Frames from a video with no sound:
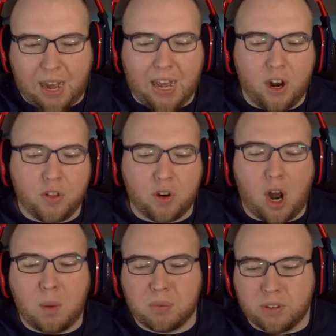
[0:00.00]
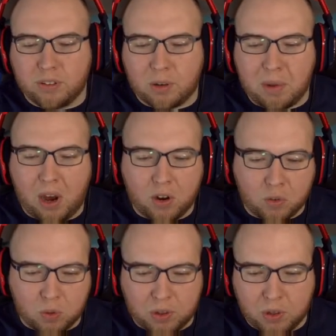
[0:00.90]
had other options, to be
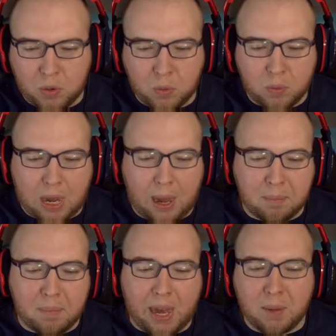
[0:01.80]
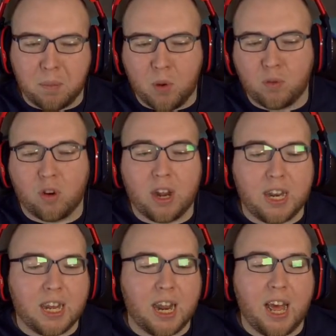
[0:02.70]
honest with you, I might move Trey
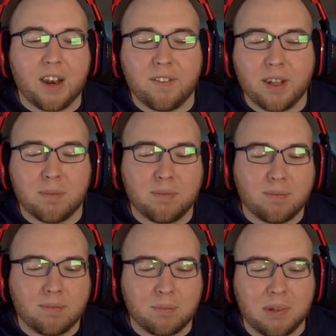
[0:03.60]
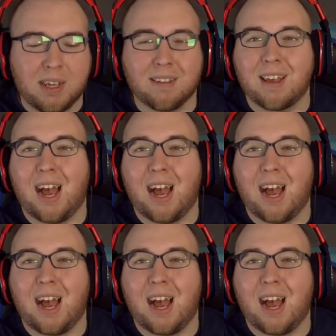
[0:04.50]
Dean ahead of him because